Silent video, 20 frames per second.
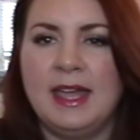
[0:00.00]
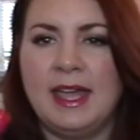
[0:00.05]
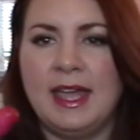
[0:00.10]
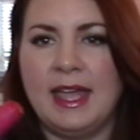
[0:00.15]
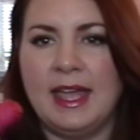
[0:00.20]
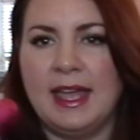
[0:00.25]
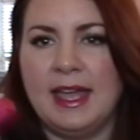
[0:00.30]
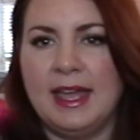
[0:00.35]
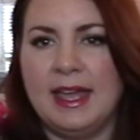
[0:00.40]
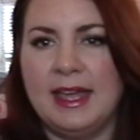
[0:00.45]

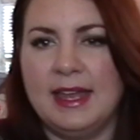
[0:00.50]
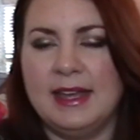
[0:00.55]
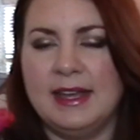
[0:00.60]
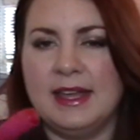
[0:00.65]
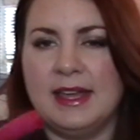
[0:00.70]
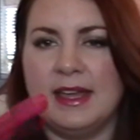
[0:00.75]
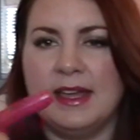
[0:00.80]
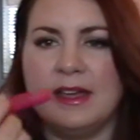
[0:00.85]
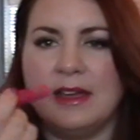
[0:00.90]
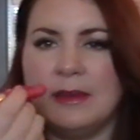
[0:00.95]
and
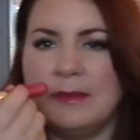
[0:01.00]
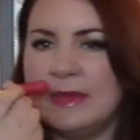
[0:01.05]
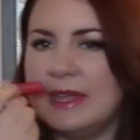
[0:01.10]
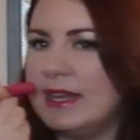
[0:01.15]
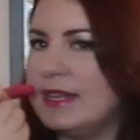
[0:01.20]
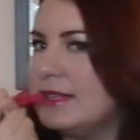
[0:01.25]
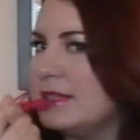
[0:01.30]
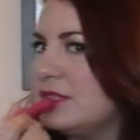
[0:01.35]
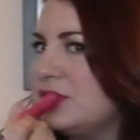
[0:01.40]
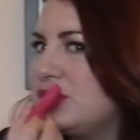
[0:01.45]
it
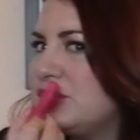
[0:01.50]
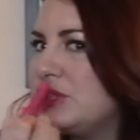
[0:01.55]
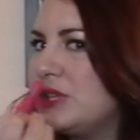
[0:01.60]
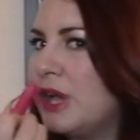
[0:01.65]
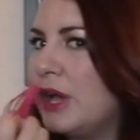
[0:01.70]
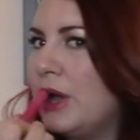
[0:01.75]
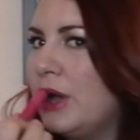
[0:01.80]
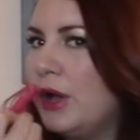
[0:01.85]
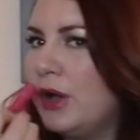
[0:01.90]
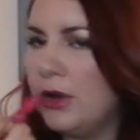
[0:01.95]
is
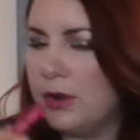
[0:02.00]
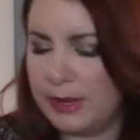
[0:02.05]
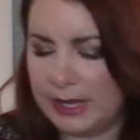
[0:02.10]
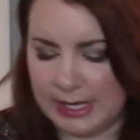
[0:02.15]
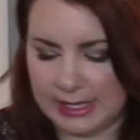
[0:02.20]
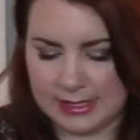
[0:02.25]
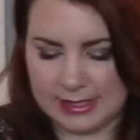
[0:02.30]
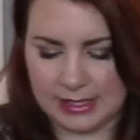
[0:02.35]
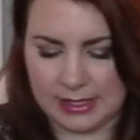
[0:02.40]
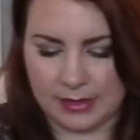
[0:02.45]
so
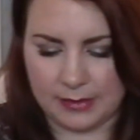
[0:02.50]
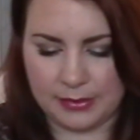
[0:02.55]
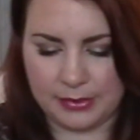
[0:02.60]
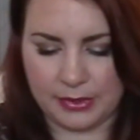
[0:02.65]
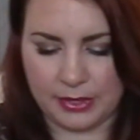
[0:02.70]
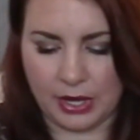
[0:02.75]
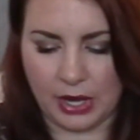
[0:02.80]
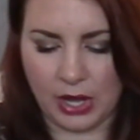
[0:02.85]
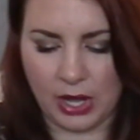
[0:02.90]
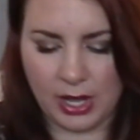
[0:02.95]
easy to
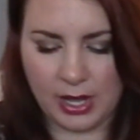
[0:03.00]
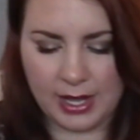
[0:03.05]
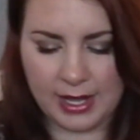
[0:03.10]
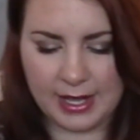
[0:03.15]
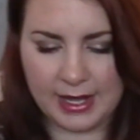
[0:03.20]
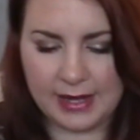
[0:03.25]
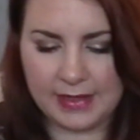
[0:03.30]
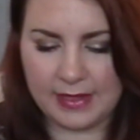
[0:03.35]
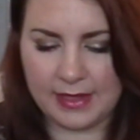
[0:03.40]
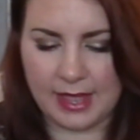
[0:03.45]
put
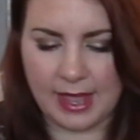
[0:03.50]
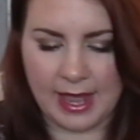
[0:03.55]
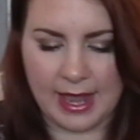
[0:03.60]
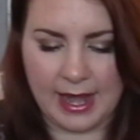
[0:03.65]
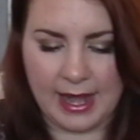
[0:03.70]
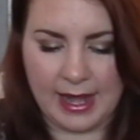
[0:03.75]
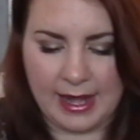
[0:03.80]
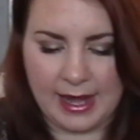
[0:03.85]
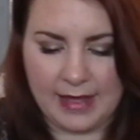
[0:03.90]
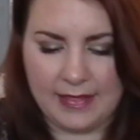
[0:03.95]
on,
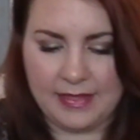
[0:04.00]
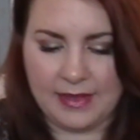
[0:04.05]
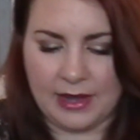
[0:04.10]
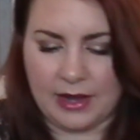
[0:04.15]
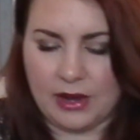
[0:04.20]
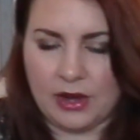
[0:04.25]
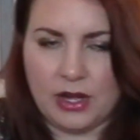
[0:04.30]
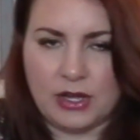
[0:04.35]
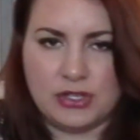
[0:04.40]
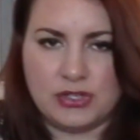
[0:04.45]
and
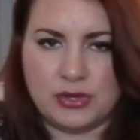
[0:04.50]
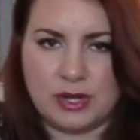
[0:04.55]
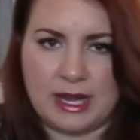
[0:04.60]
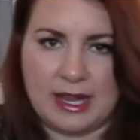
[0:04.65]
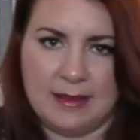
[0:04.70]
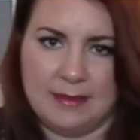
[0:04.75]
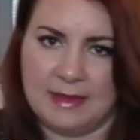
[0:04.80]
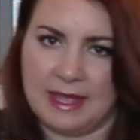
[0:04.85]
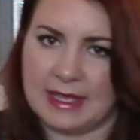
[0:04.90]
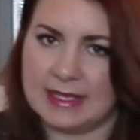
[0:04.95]
they're a
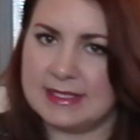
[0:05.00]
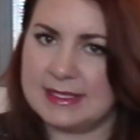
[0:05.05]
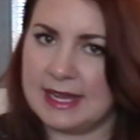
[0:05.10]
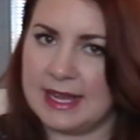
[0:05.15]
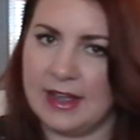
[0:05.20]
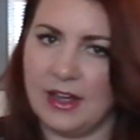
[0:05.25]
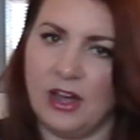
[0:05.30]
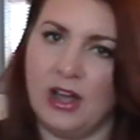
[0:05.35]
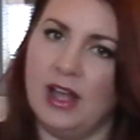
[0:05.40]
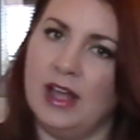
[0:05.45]
dream. They
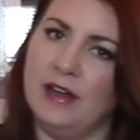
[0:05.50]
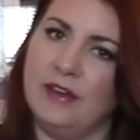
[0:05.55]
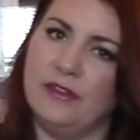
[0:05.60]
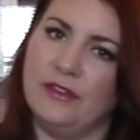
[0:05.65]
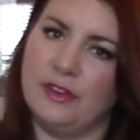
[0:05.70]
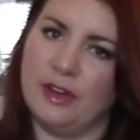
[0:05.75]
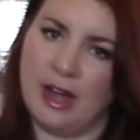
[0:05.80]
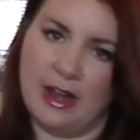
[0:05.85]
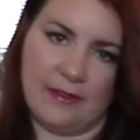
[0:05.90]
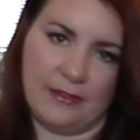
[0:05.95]
stay on
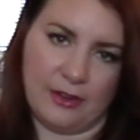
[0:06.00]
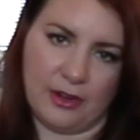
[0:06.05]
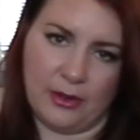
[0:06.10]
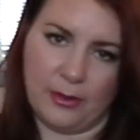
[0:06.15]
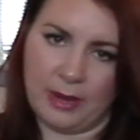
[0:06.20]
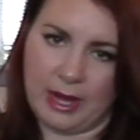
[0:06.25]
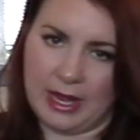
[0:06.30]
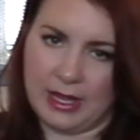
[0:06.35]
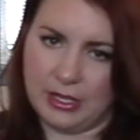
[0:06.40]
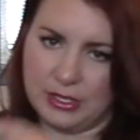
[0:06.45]
forever.
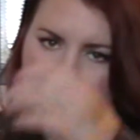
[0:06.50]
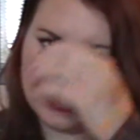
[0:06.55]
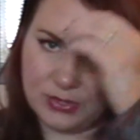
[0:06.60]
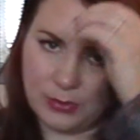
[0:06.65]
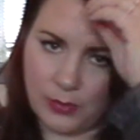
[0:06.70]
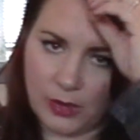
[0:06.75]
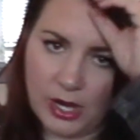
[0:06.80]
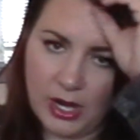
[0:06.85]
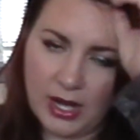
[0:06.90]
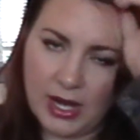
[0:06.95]
When I used to
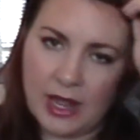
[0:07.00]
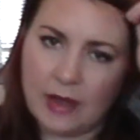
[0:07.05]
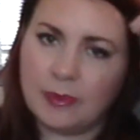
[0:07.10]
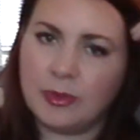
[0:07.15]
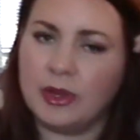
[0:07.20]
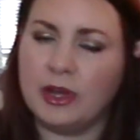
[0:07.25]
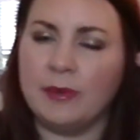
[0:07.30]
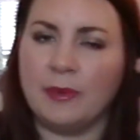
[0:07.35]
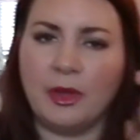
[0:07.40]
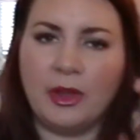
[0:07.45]
work, I'd
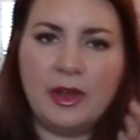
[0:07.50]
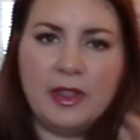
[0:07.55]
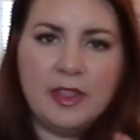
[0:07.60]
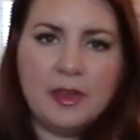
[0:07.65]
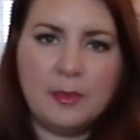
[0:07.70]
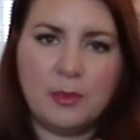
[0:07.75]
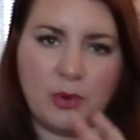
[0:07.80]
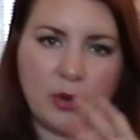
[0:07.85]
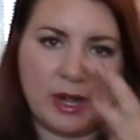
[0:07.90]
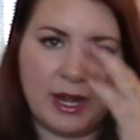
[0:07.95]
put them on in the
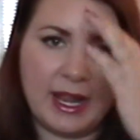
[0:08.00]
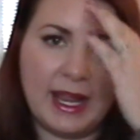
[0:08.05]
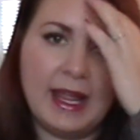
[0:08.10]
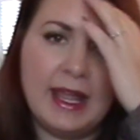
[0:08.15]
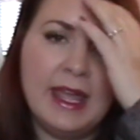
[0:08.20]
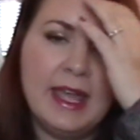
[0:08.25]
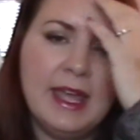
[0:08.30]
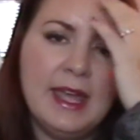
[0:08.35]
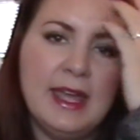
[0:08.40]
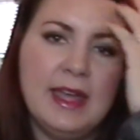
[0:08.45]
morning.
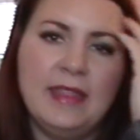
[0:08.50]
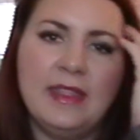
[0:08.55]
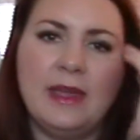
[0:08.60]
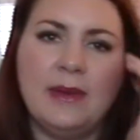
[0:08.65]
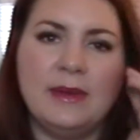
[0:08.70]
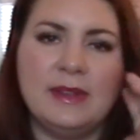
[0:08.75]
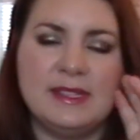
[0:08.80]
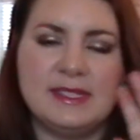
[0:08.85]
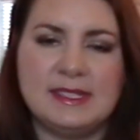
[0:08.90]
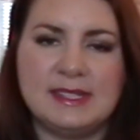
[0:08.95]
They
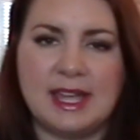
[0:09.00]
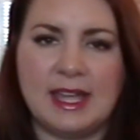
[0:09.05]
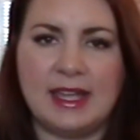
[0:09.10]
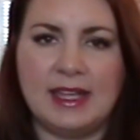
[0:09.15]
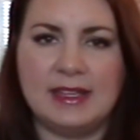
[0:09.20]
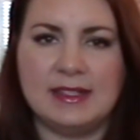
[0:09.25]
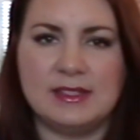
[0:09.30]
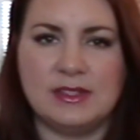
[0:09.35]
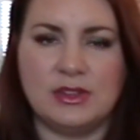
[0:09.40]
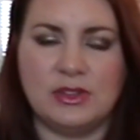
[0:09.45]
would stay
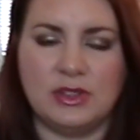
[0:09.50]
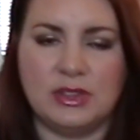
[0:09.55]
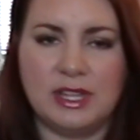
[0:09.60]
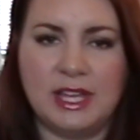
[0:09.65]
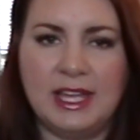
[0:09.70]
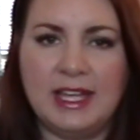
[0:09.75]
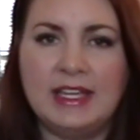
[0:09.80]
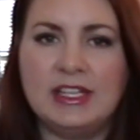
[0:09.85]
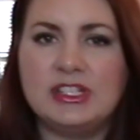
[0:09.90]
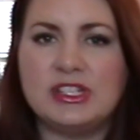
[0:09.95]
until
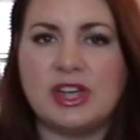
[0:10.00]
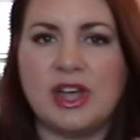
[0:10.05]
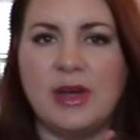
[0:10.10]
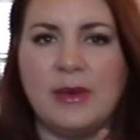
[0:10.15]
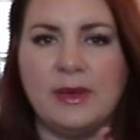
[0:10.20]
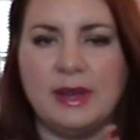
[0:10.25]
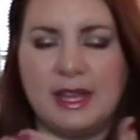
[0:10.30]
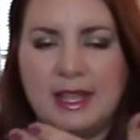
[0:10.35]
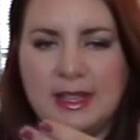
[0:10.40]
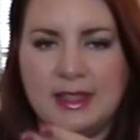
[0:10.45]
lunch. I
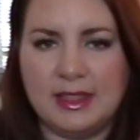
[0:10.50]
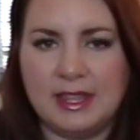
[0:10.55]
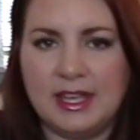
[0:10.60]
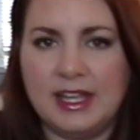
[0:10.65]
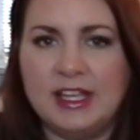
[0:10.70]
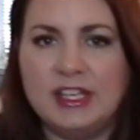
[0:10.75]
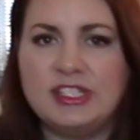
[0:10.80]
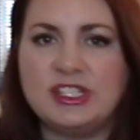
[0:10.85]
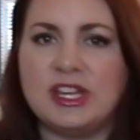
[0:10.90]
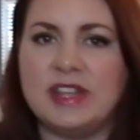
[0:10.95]
would eat
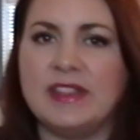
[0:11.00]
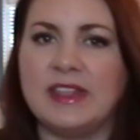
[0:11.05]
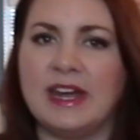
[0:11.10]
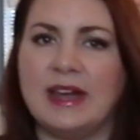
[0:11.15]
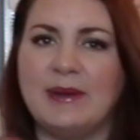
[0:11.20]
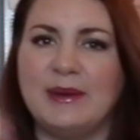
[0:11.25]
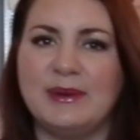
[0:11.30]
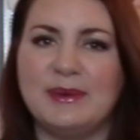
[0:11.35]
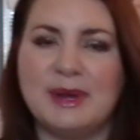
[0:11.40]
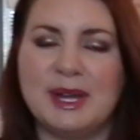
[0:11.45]
lunch, and then I
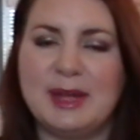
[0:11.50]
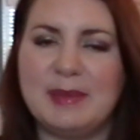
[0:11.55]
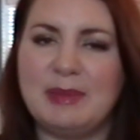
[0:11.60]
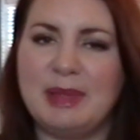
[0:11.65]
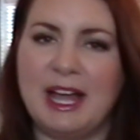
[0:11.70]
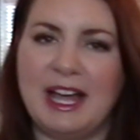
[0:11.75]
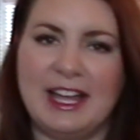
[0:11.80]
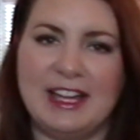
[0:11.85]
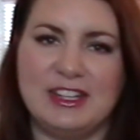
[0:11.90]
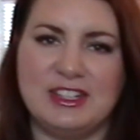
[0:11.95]
would
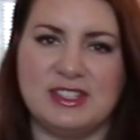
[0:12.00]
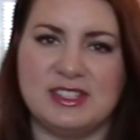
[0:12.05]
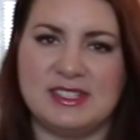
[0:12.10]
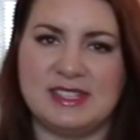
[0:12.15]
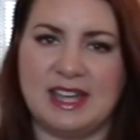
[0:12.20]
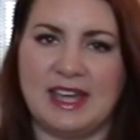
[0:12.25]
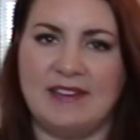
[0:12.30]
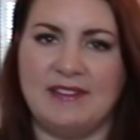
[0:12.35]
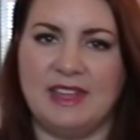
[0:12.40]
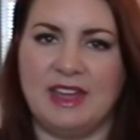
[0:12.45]
reapply just
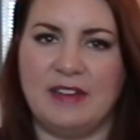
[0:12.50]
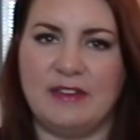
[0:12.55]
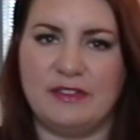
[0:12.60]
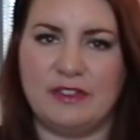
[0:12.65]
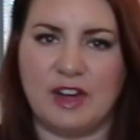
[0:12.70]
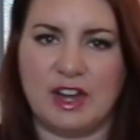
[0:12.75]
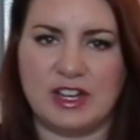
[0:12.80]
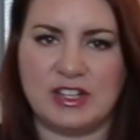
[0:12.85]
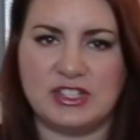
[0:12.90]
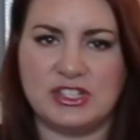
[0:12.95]
to have that
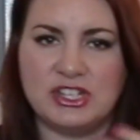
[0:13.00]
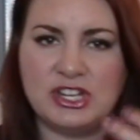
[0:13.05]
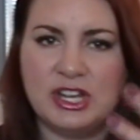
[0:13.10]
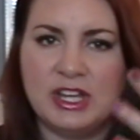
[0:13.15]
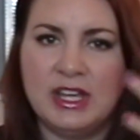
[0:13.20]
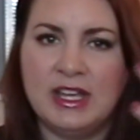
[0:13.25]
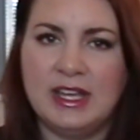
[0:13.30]
fresh